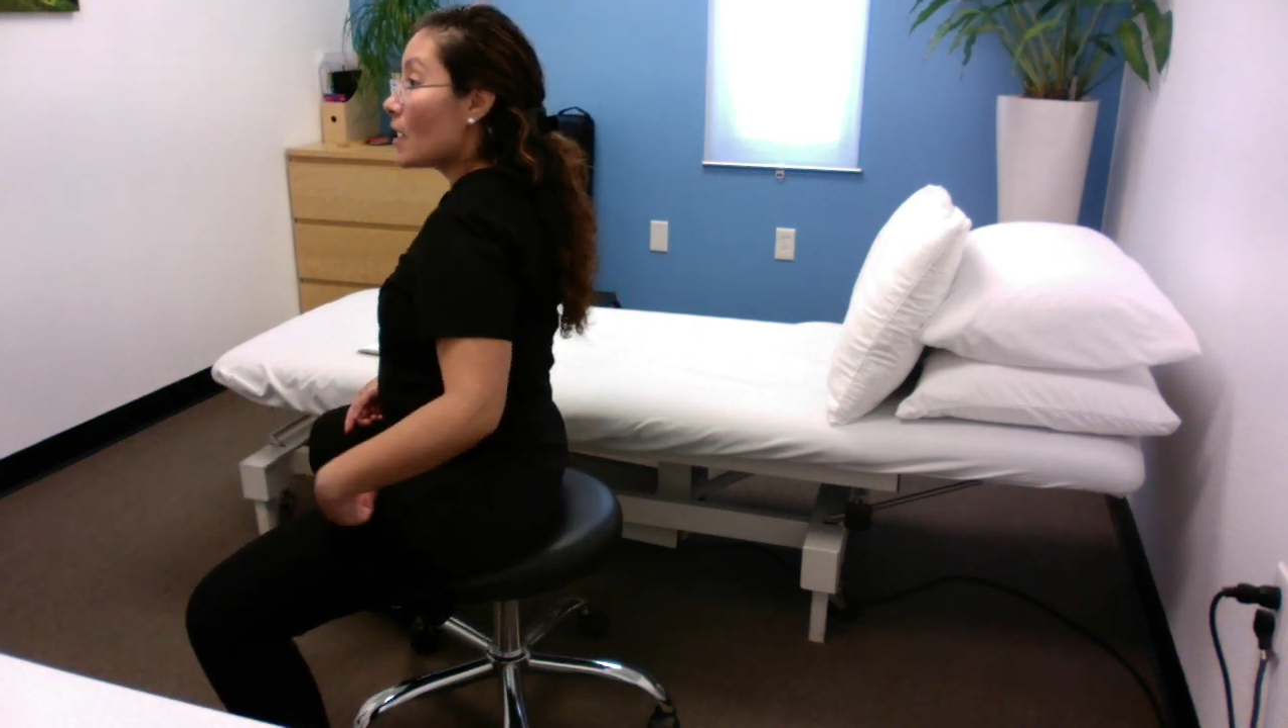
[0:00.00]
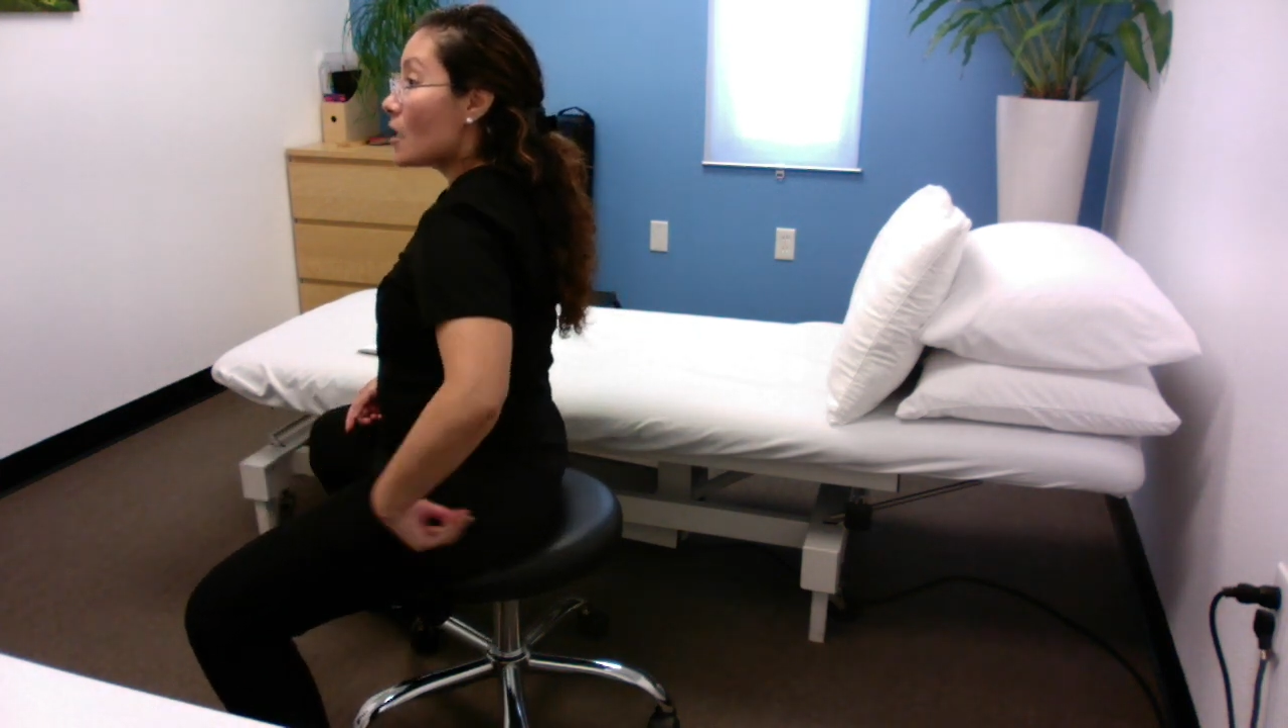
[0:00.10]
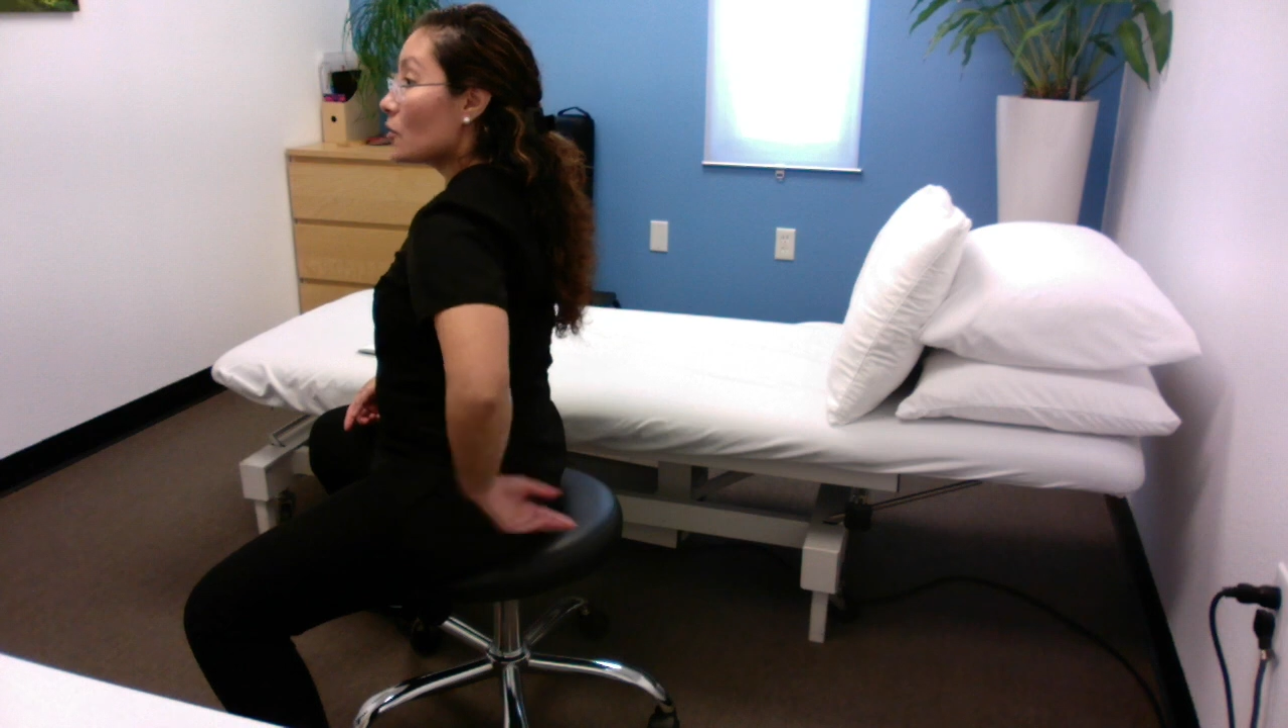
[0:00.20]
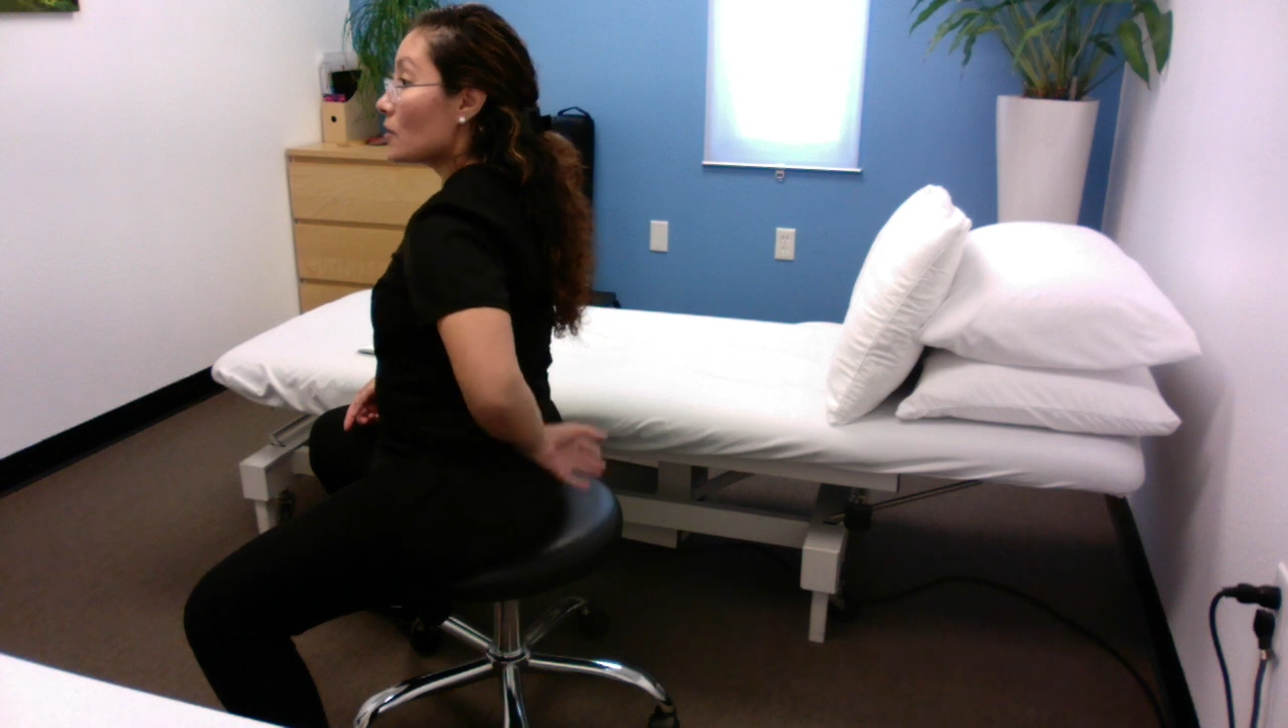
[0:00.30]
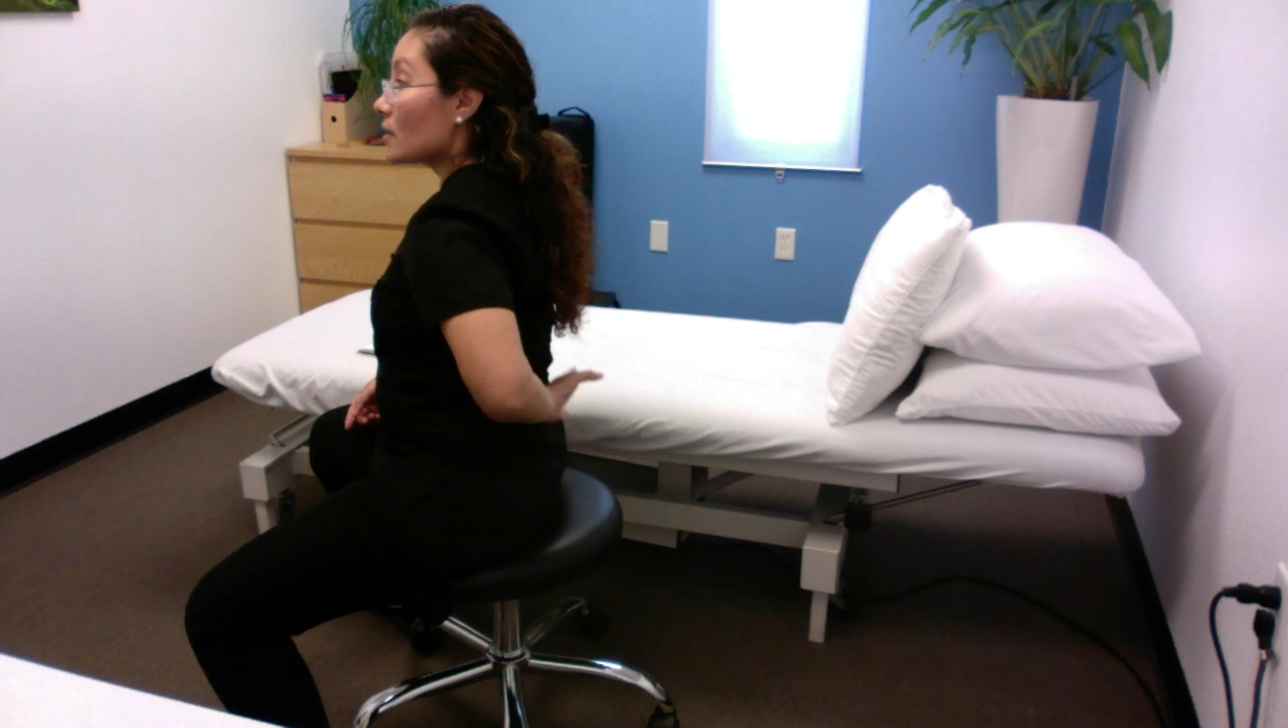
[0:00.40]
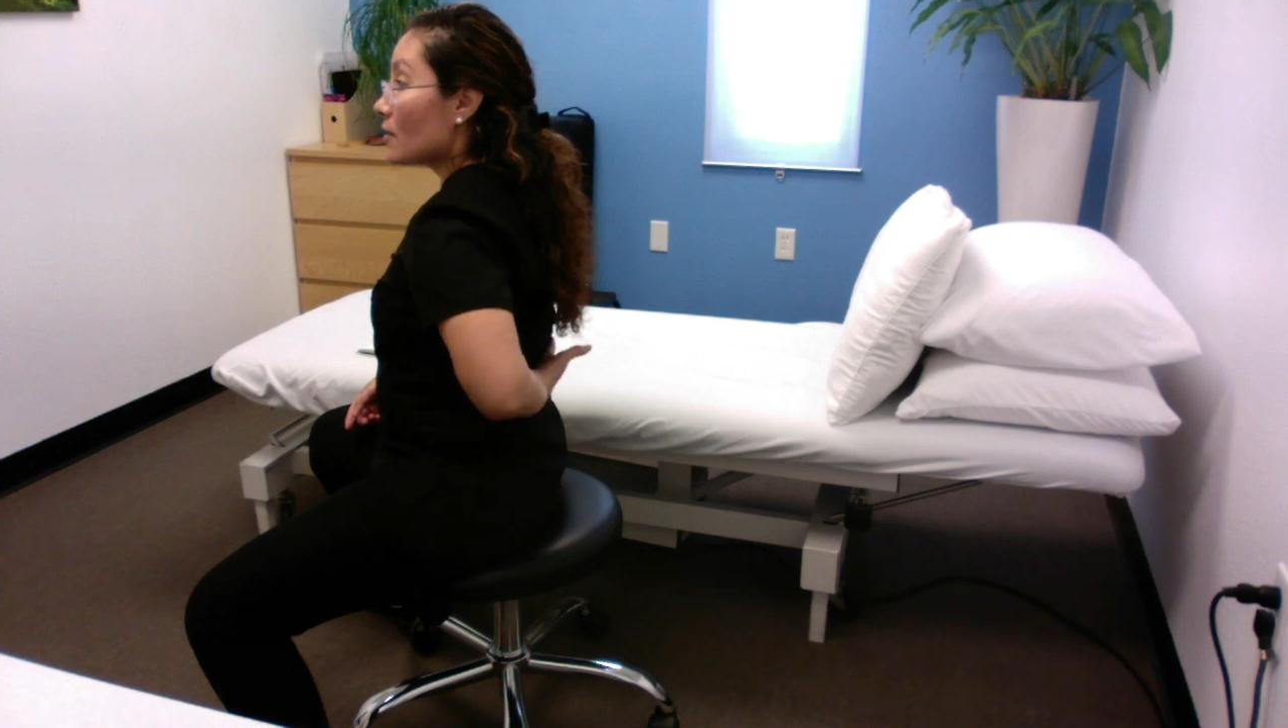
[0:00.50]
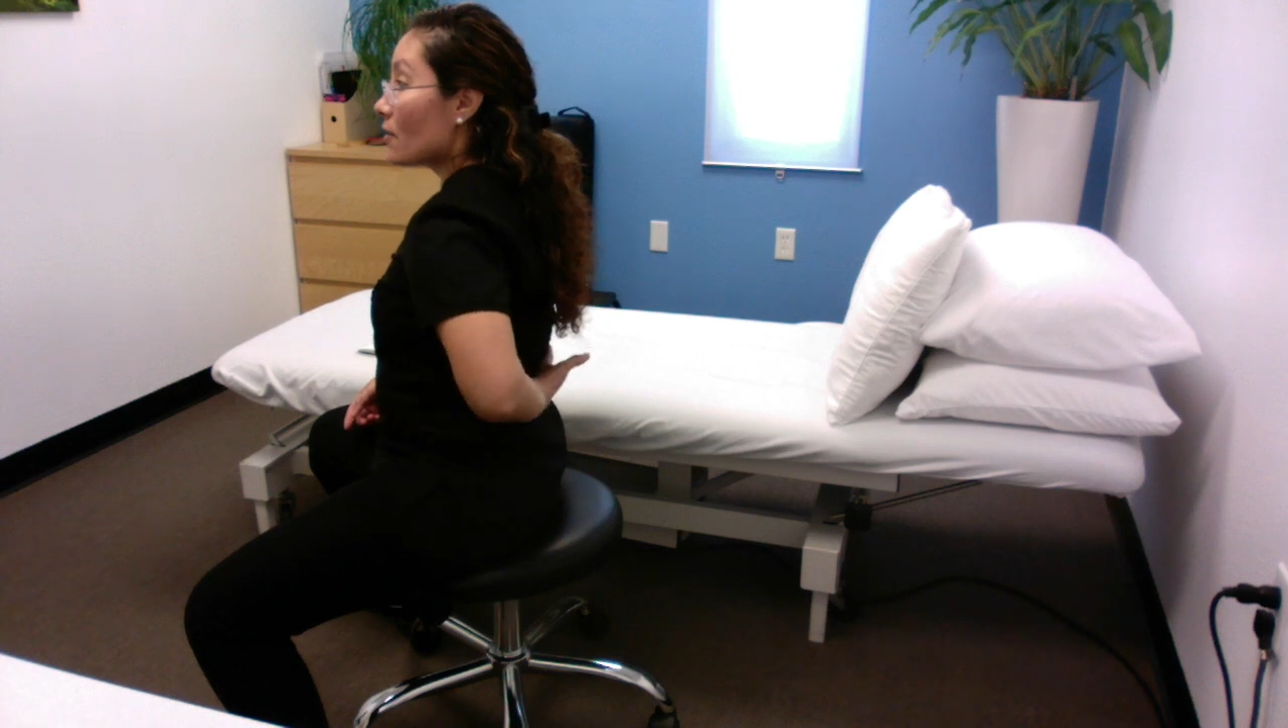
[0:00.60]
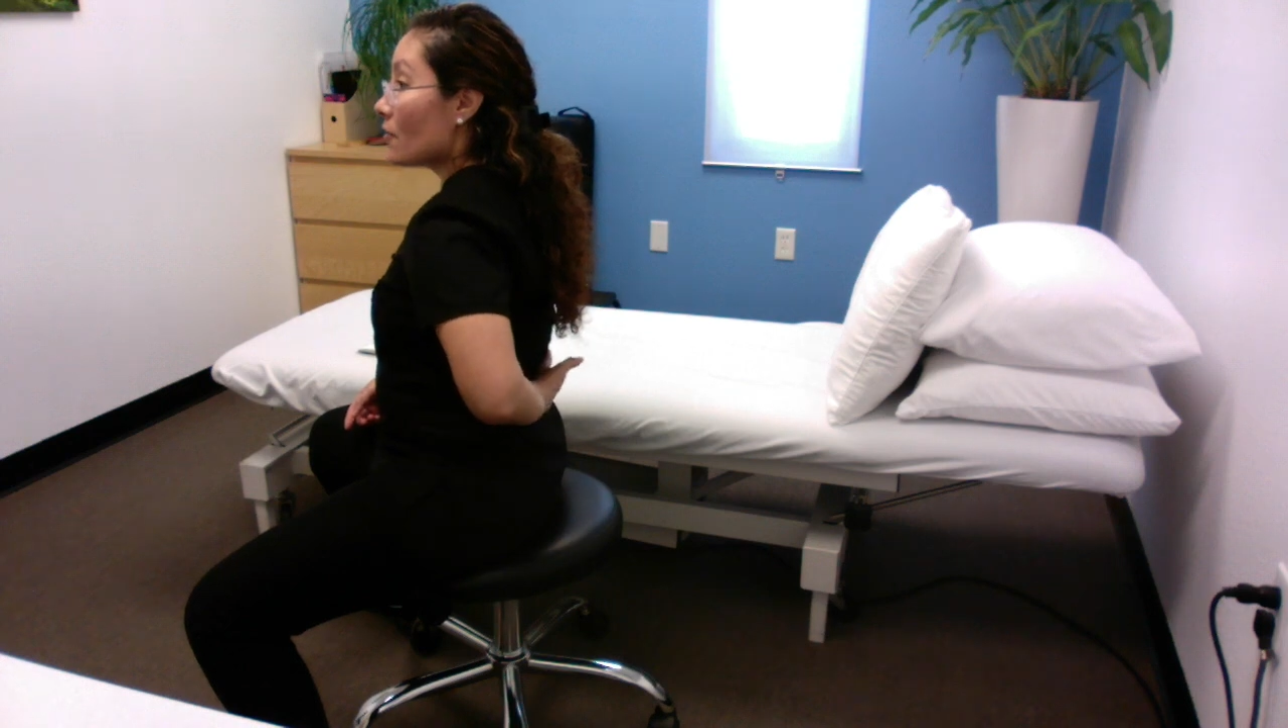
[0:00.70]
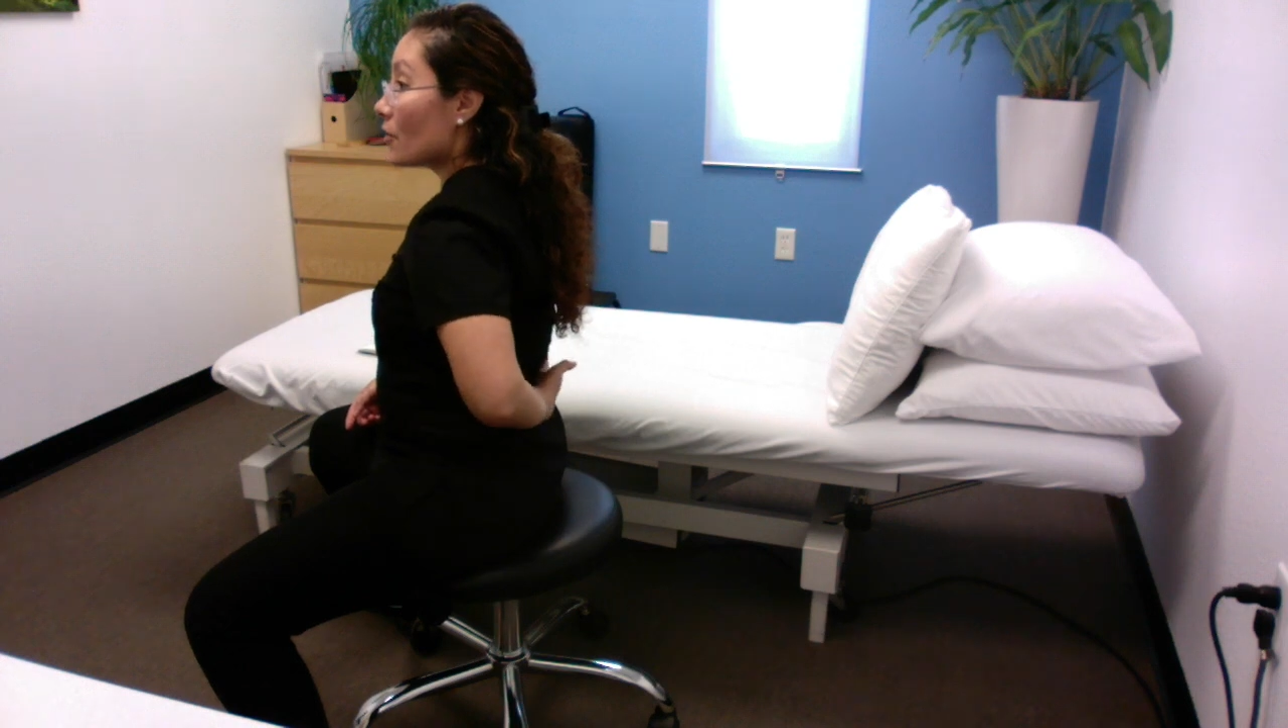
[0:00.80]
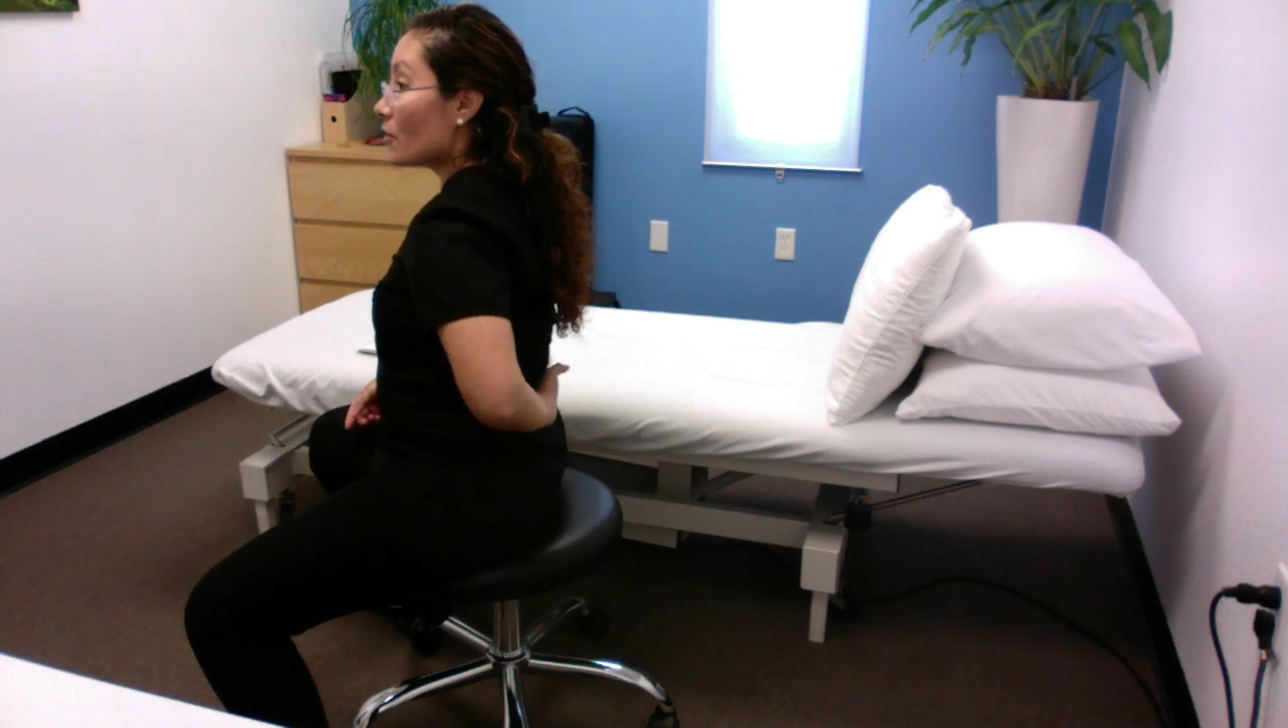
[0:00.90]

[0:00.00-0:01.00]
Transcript: you see then